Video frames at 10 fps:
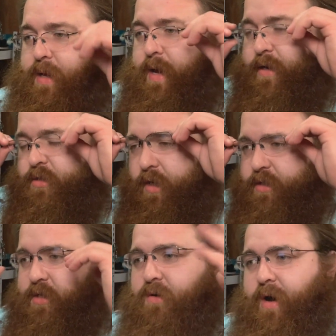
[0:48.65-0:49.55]
as you
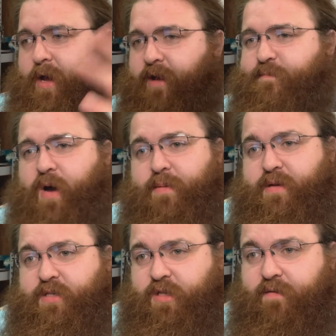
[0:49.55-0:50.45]
guys know, I have my
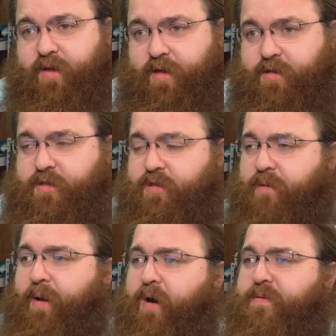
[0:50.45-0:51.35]
misgivings
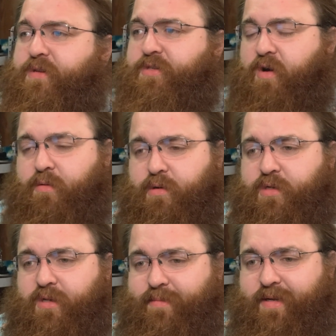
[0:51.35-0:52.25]
about the Star
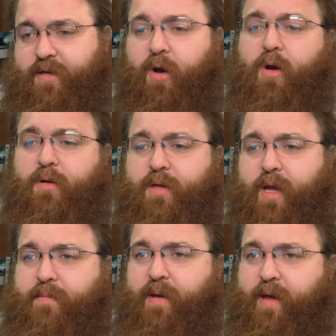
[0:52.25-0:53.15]
Wars Unlimited card
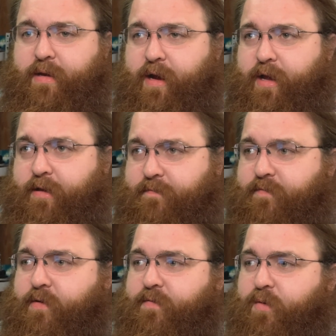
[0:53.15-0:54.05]
game, and I
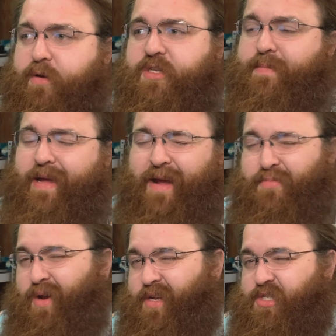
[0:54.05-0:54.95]
have voiced my
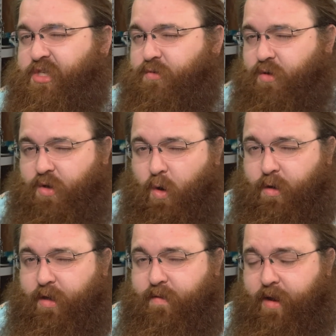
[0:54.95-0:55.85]
apprehensions
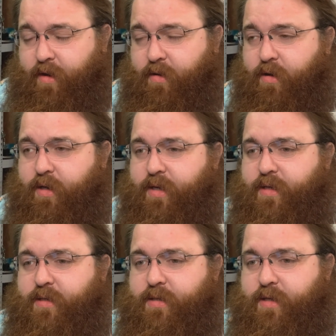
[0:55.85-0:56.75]
regarding their
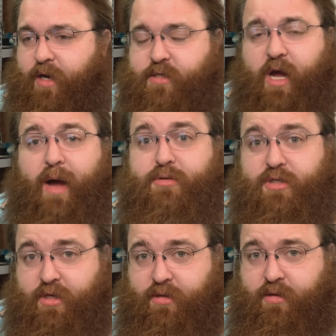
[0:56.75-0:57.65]

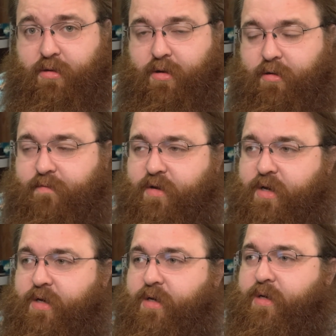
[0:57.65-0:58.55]
adoption of
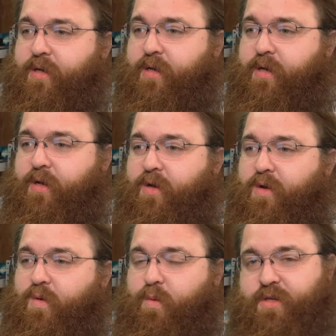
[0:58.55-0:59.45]

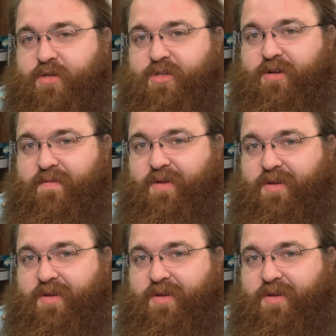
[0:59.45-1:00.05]
Wizards of the